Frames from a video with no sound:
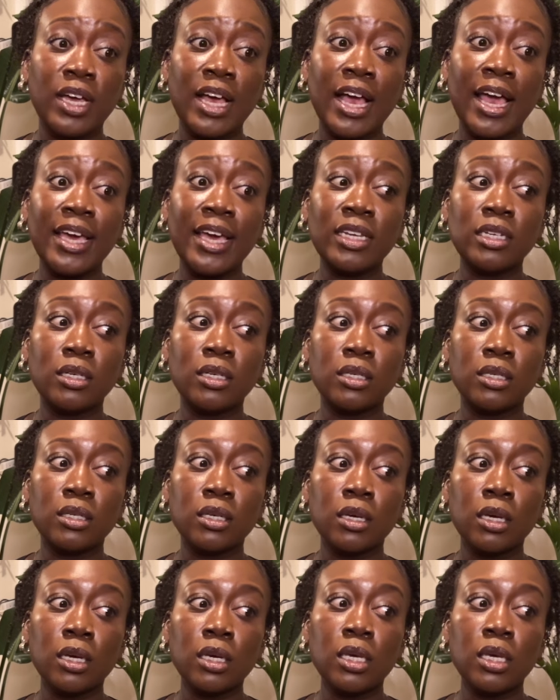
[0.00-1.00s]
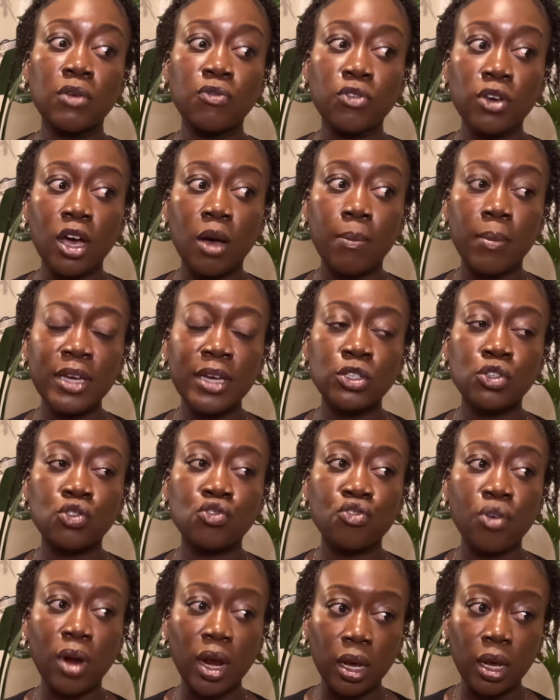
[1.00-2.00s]
And giving up my
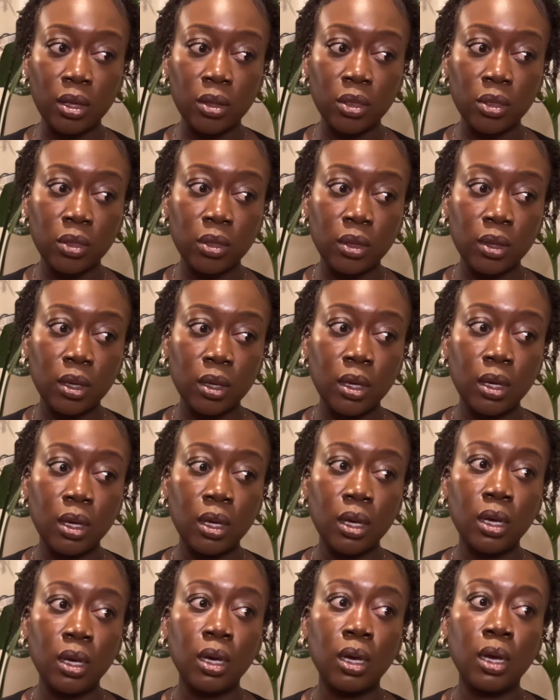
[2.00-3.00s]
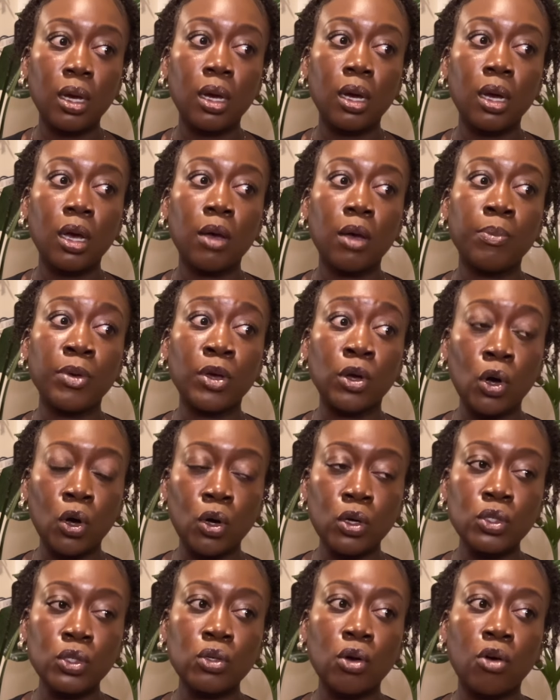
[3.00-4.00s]
strength
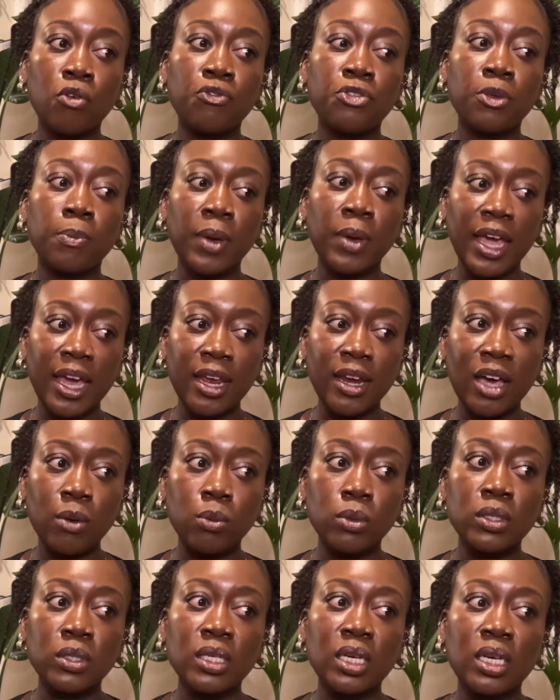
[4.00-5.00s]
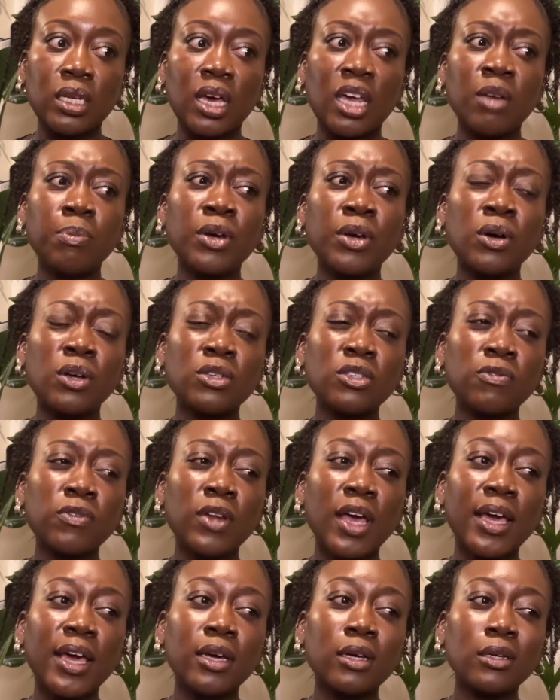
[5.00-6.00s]
because of the pain I was in and because of
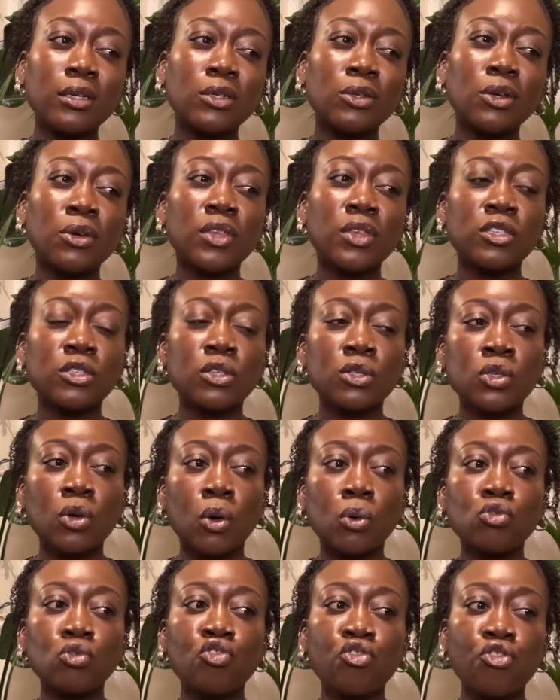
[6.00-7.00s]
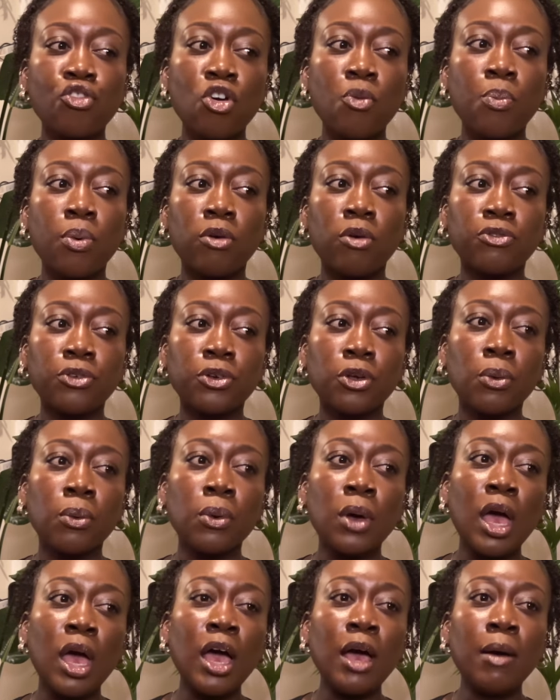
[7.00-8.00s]
like you know there's this whole trope of you know
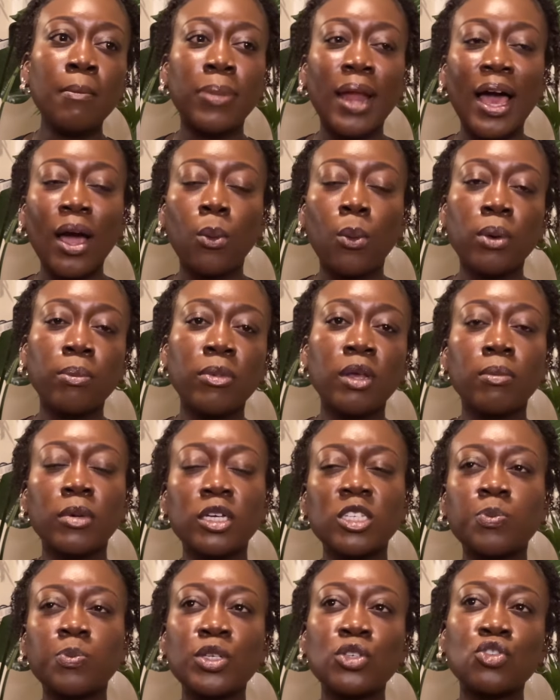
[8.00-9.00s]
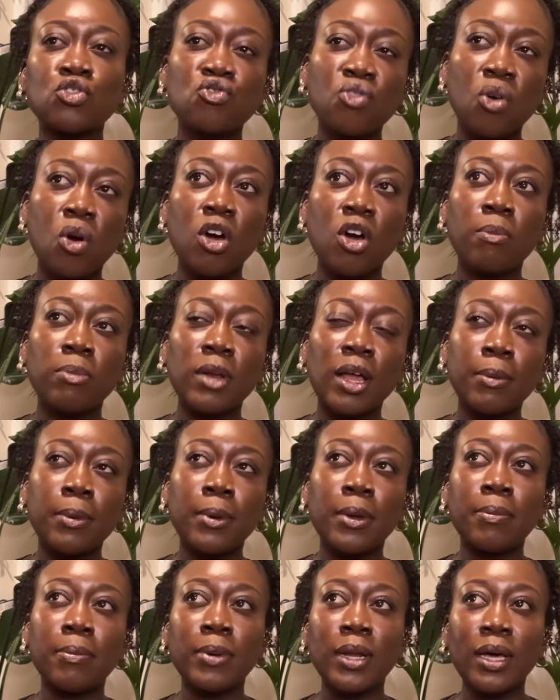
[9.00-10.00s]
black women must be strong blah
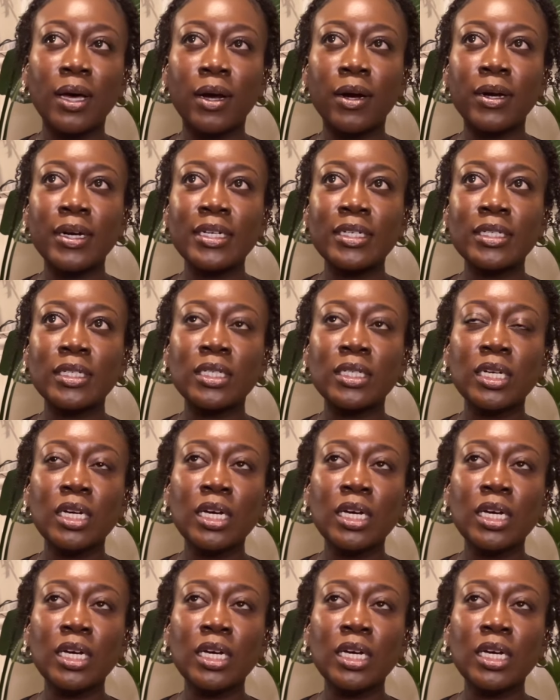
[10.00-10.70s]
blah blah and